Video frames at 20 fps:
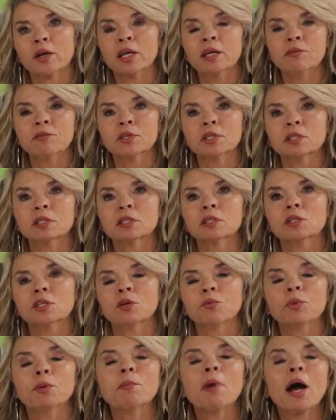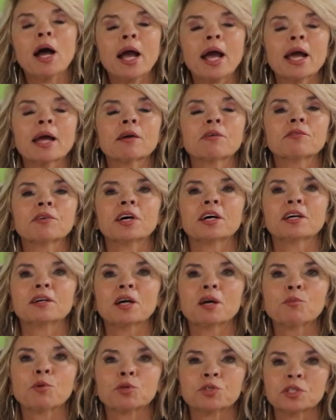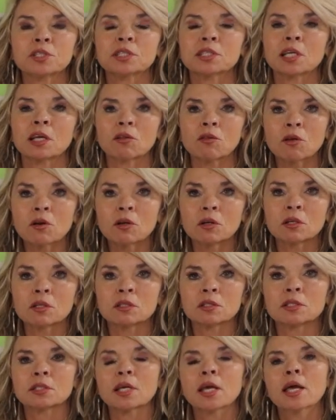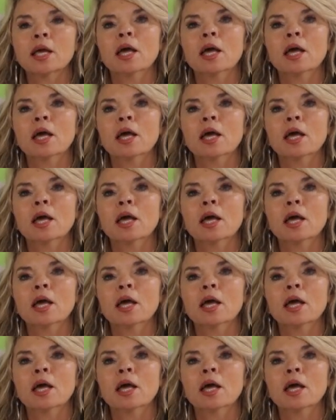Even, you know, we might have uh, emergency alerts